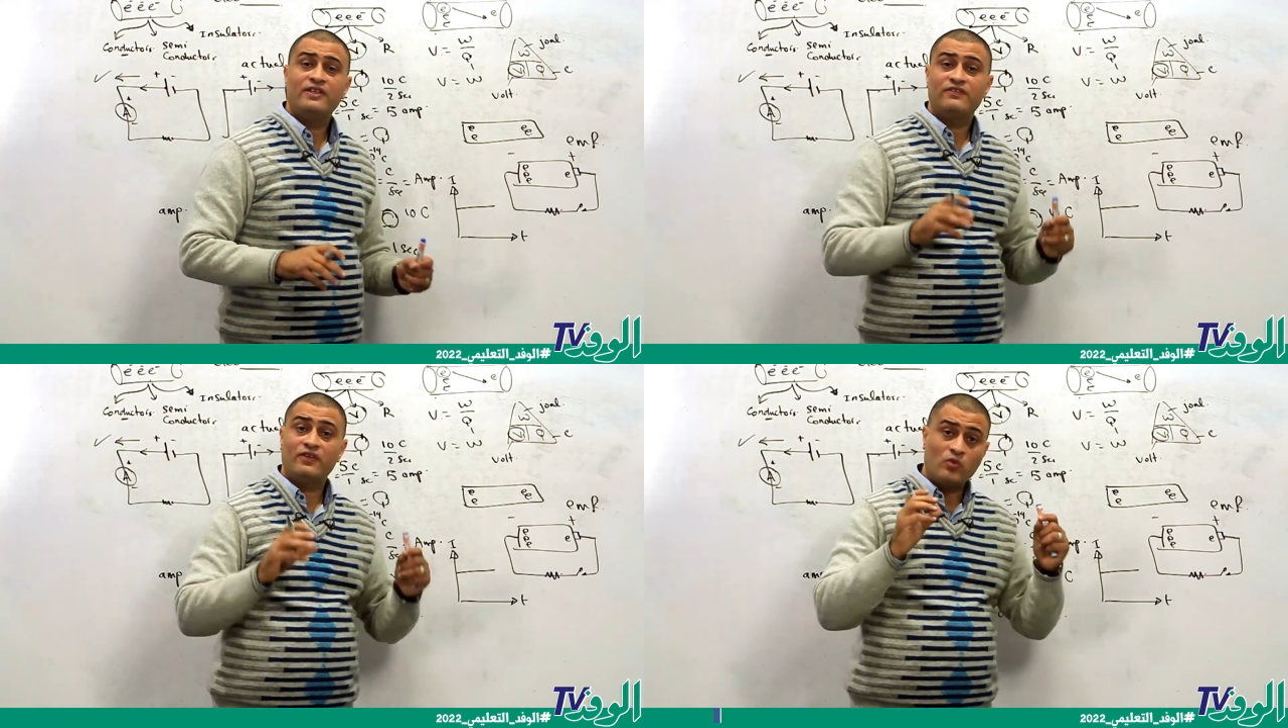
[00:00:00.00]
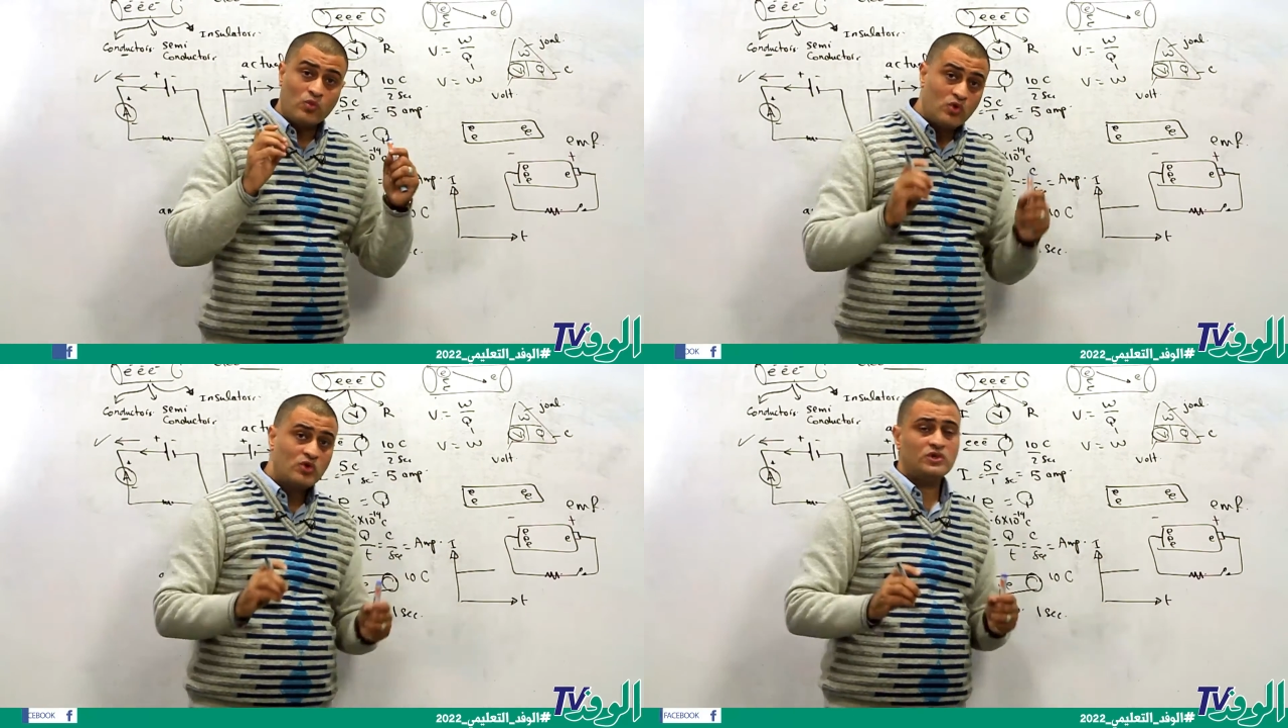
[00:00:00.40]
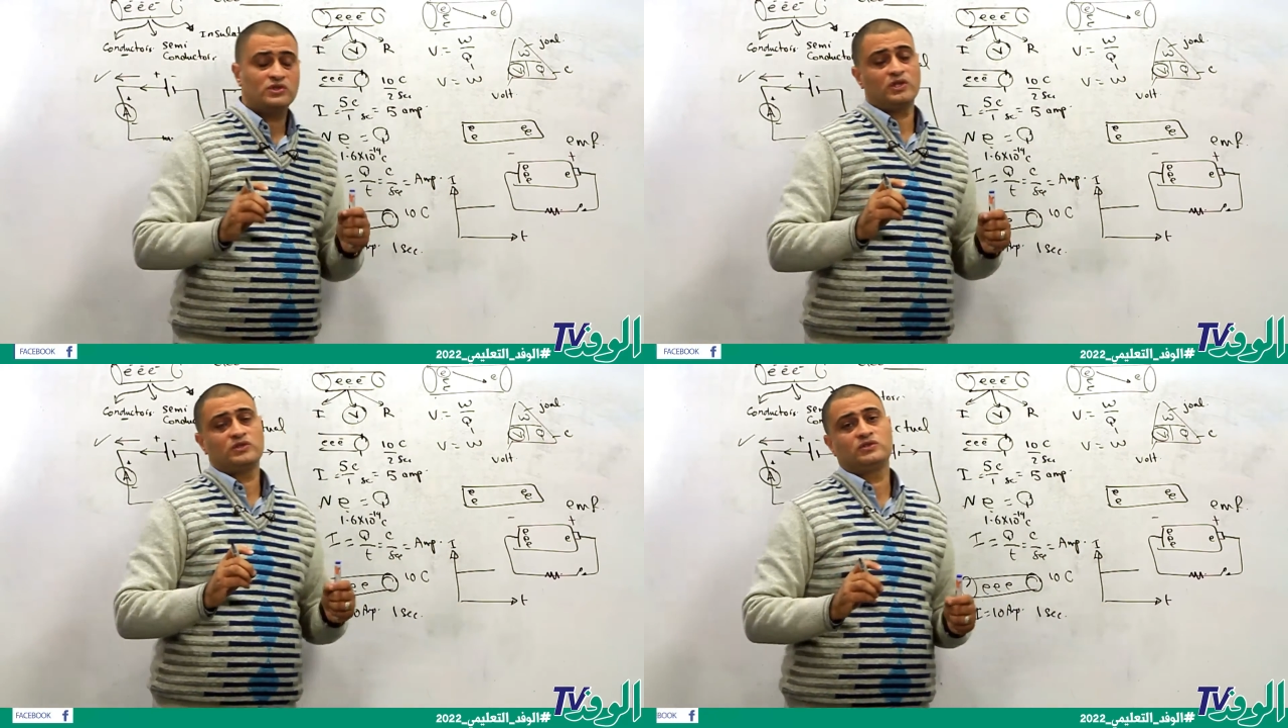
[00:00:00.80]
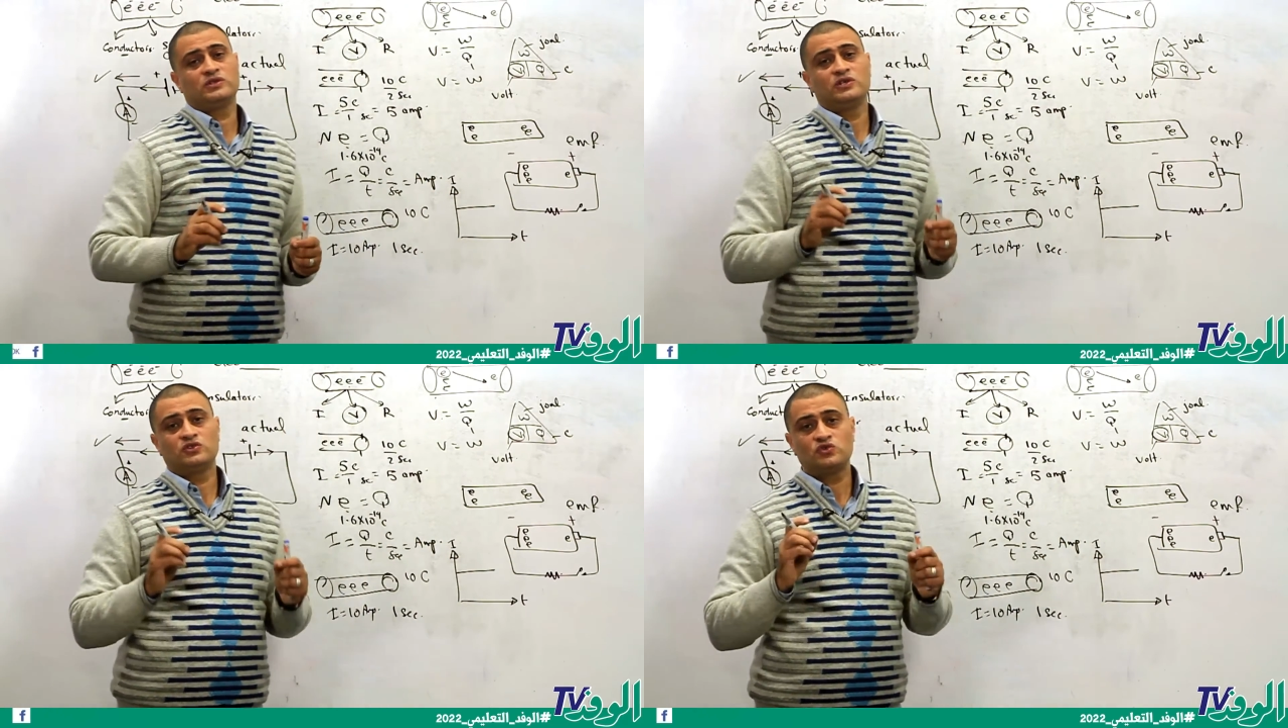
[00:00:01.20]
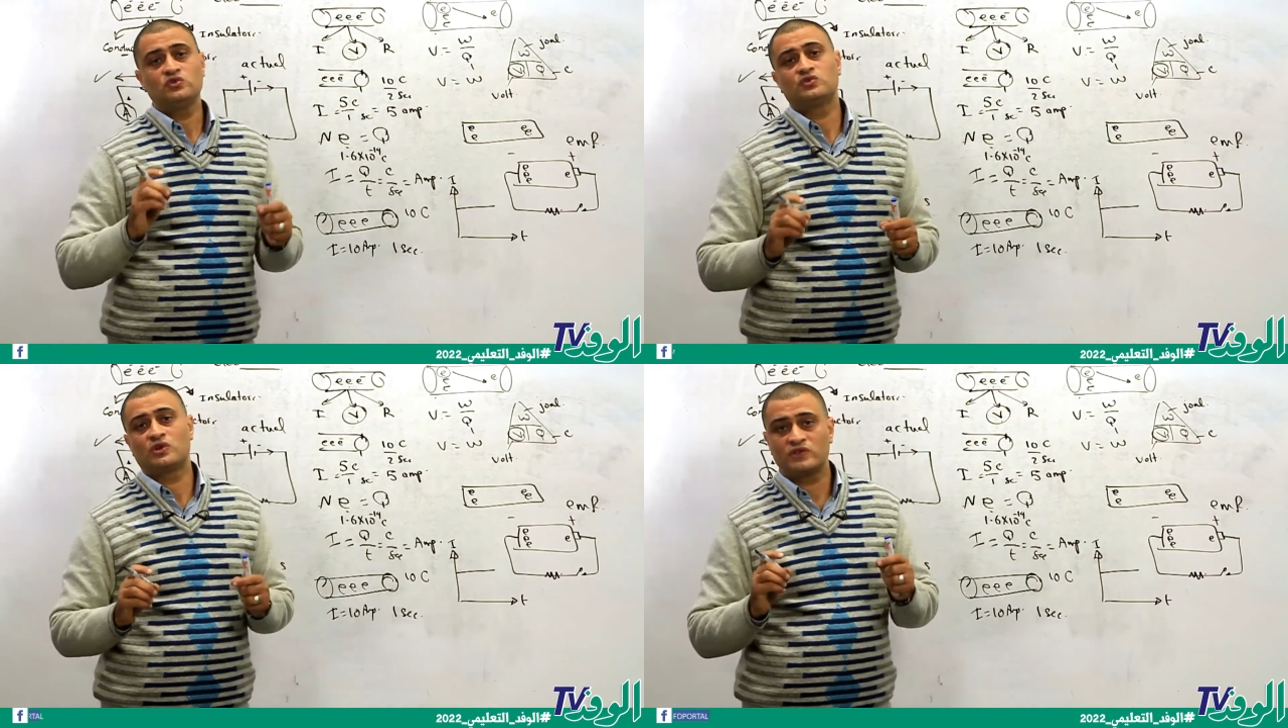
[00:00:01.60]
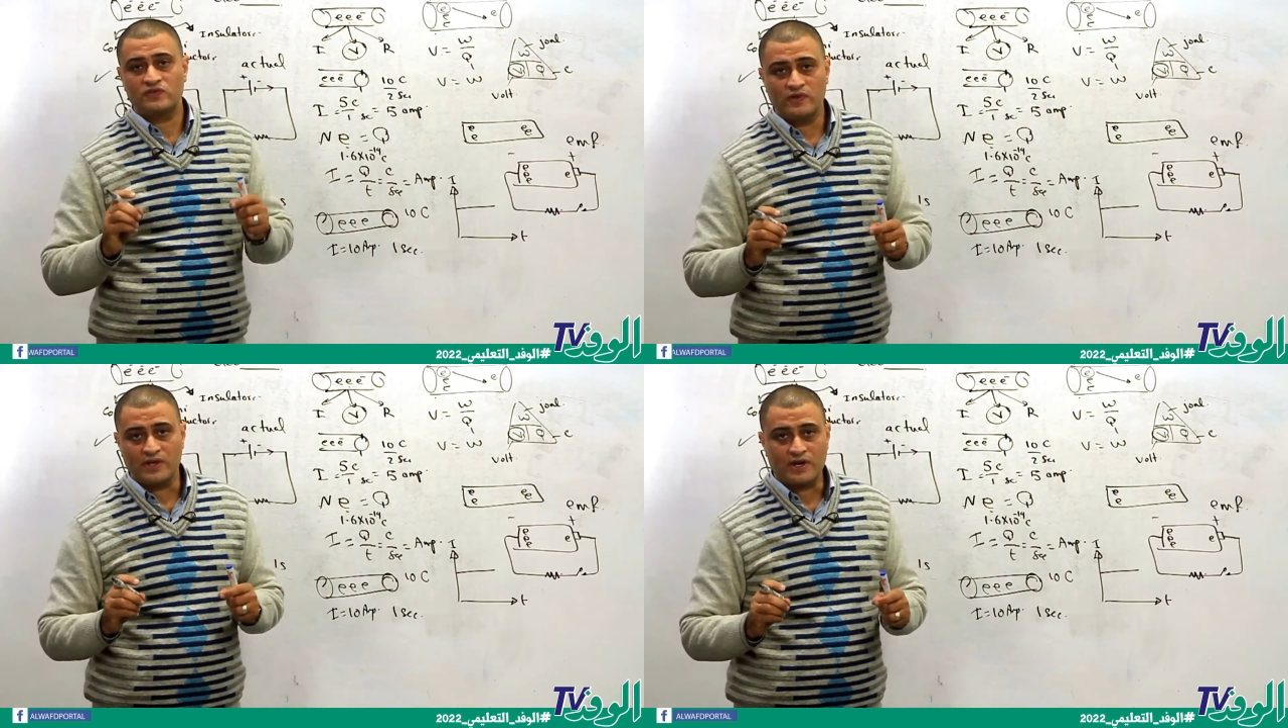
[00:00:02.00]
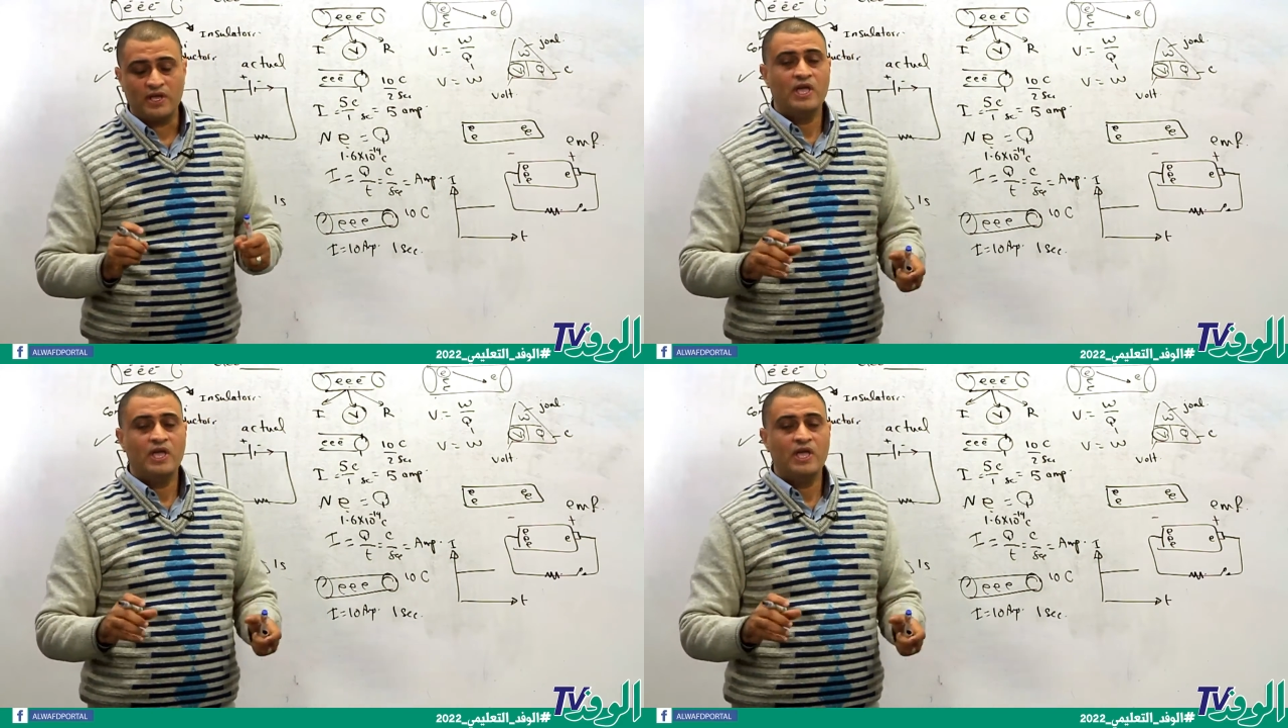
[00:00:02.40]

is the work done to transfer